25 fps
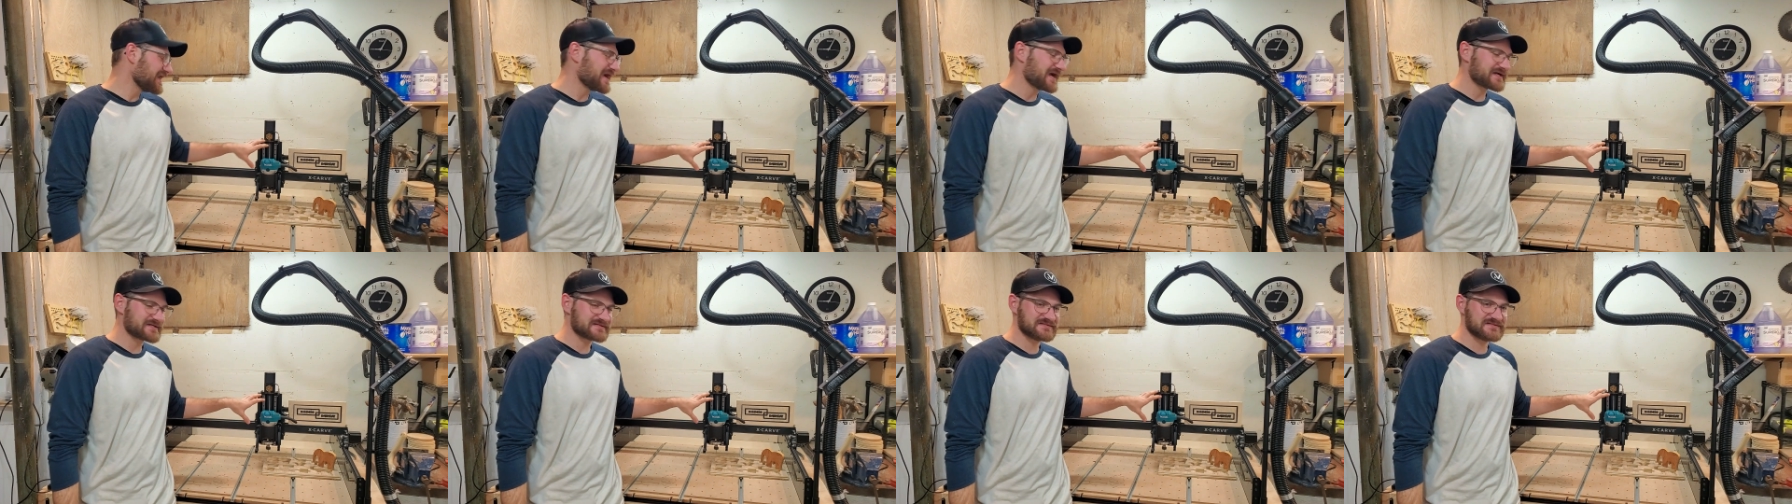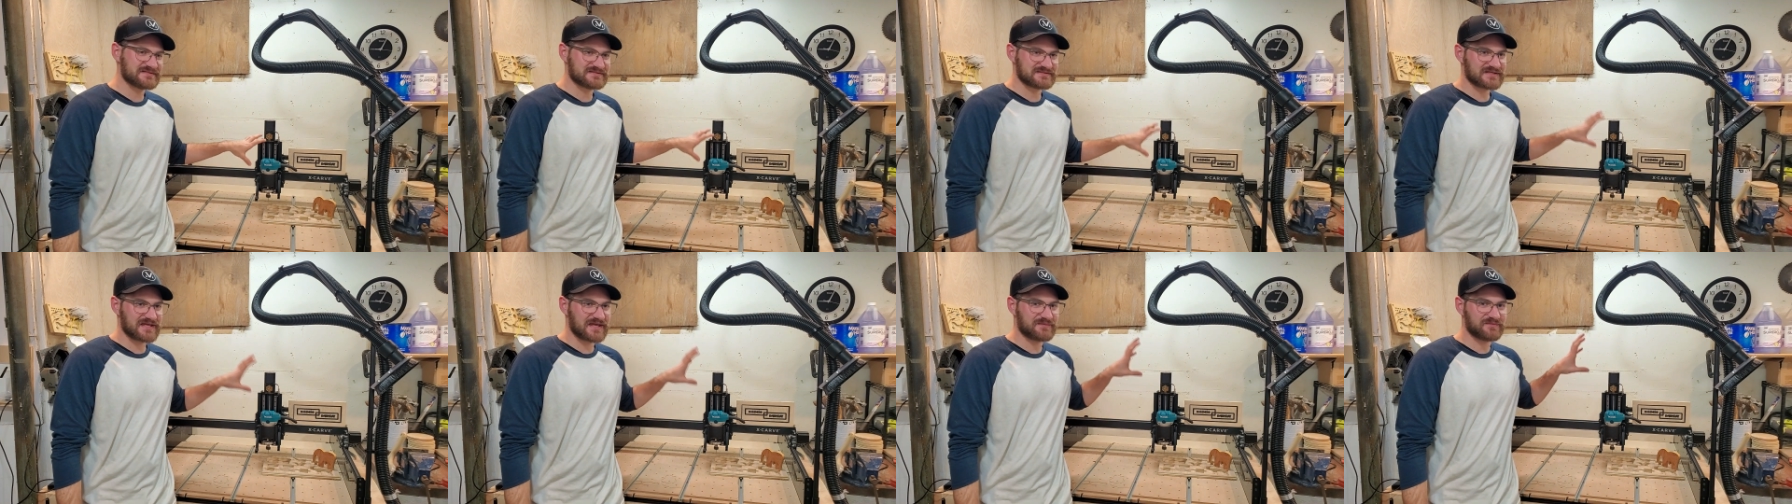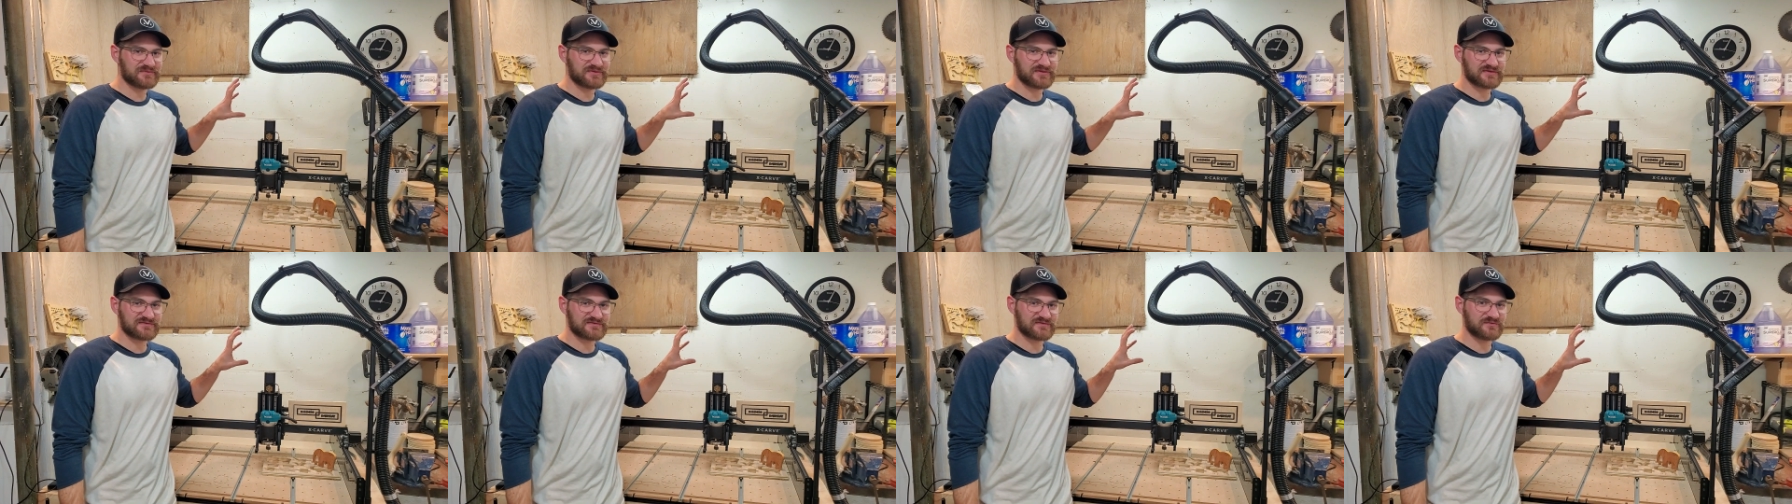axis came
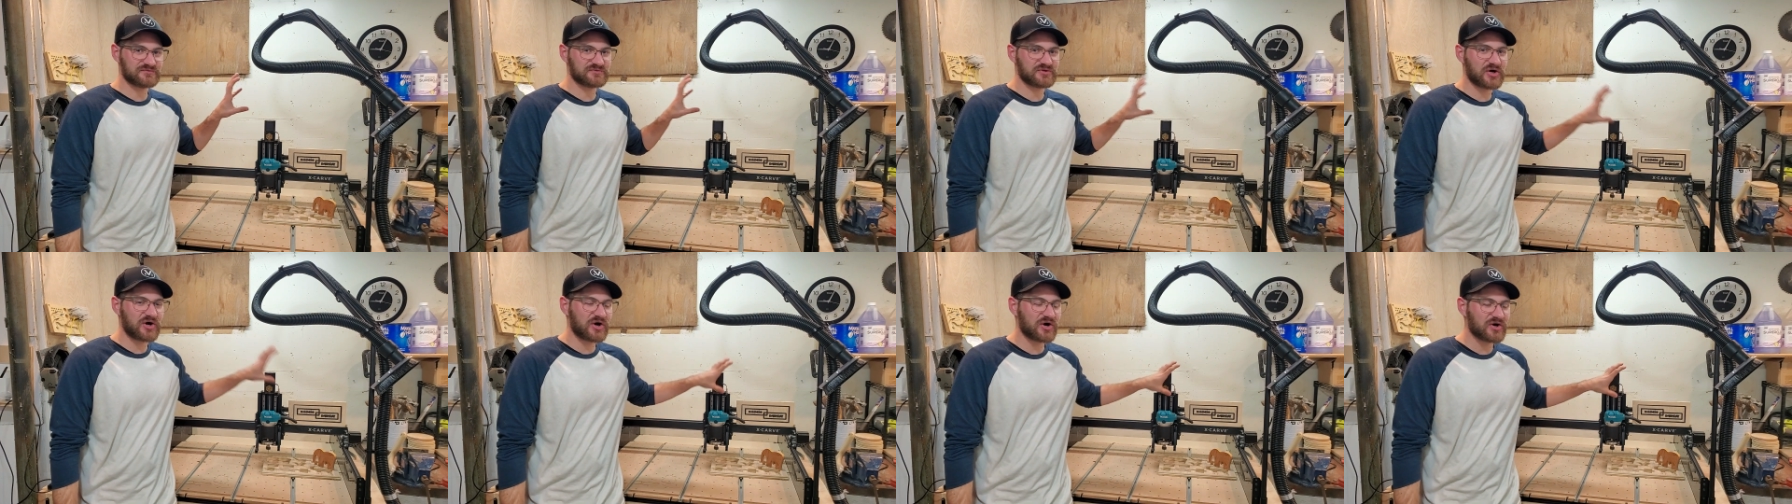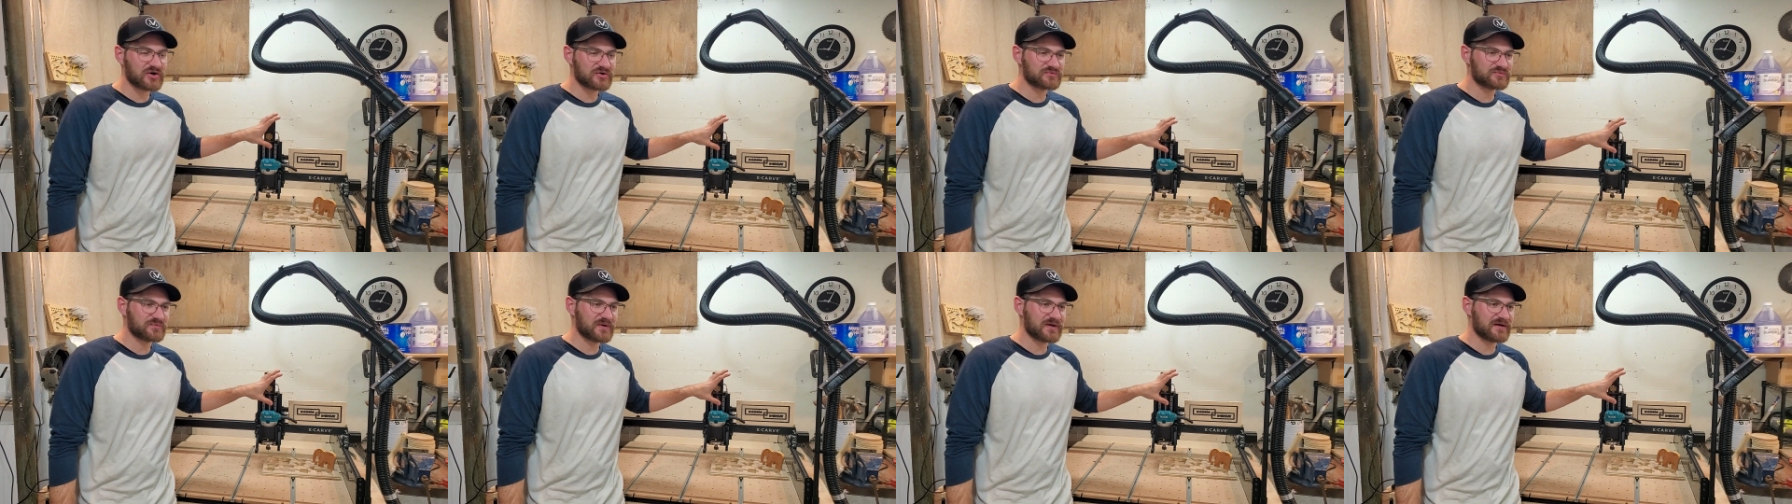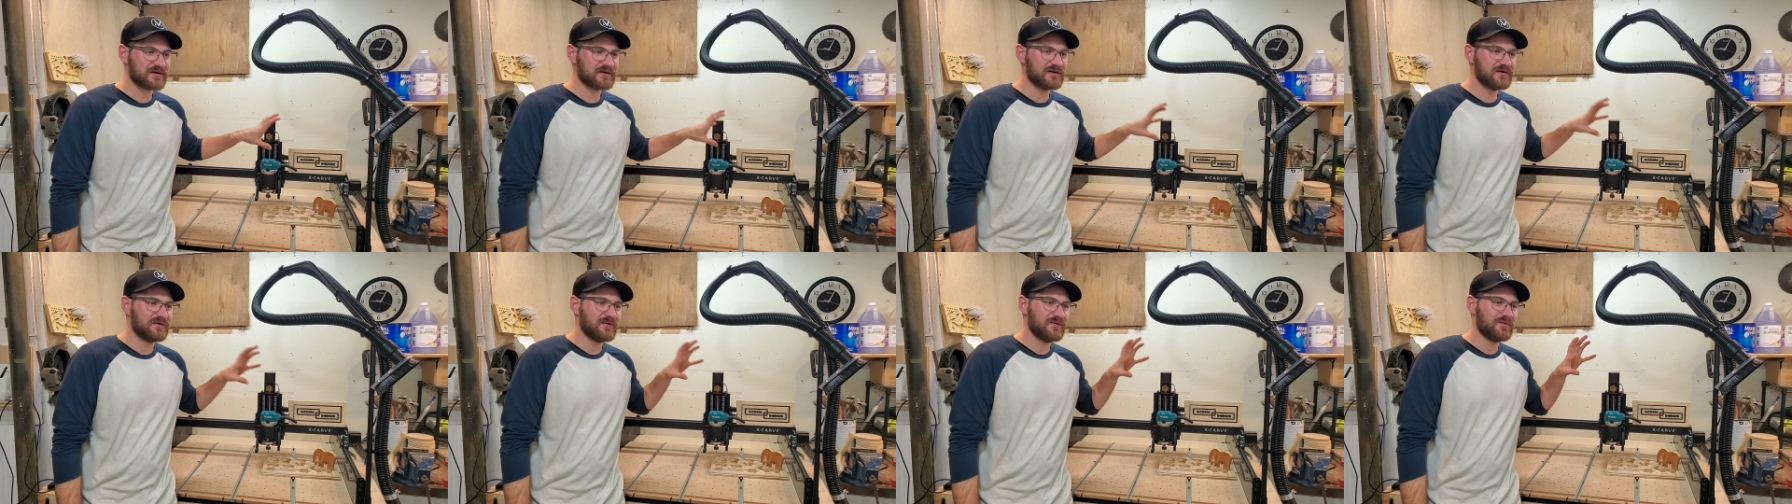with its own
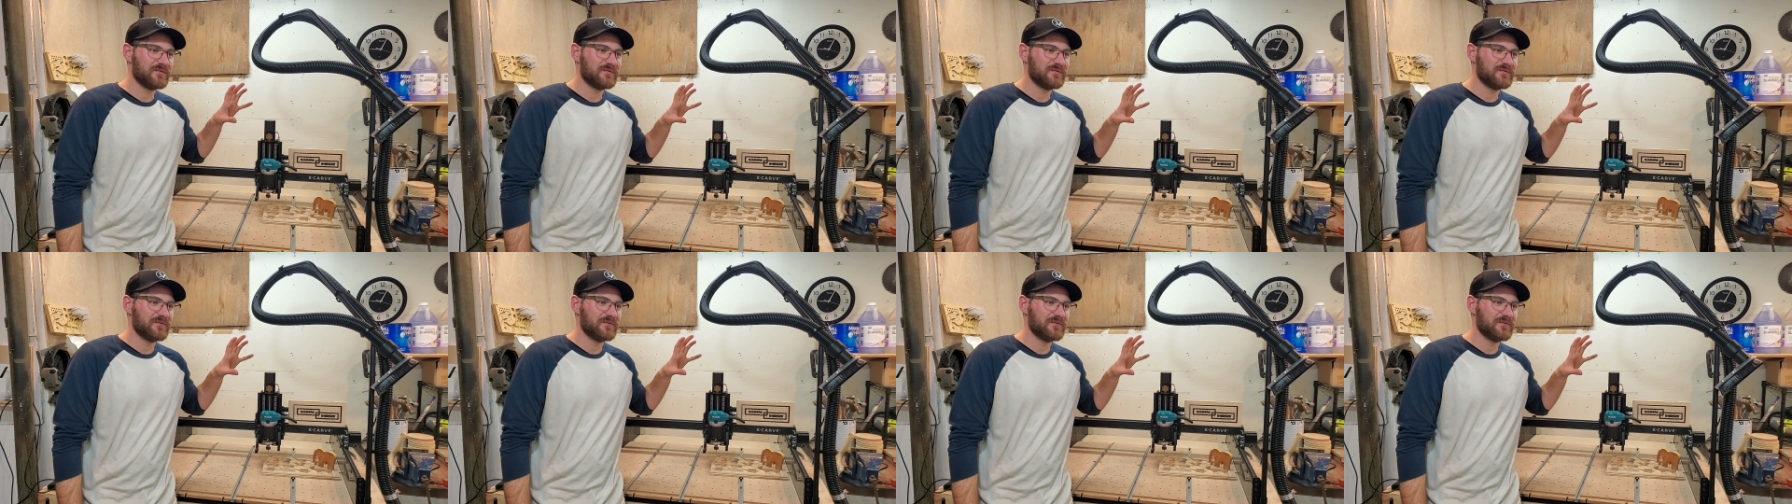hardware,